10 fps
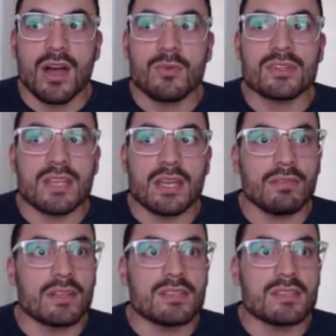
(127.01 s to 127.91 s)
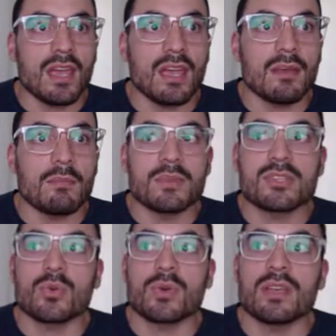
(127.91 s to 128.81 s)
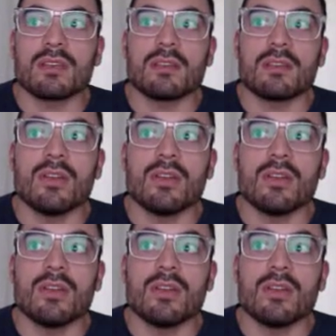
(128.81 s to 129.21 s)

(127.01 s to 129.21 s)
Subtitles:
I would definitely say between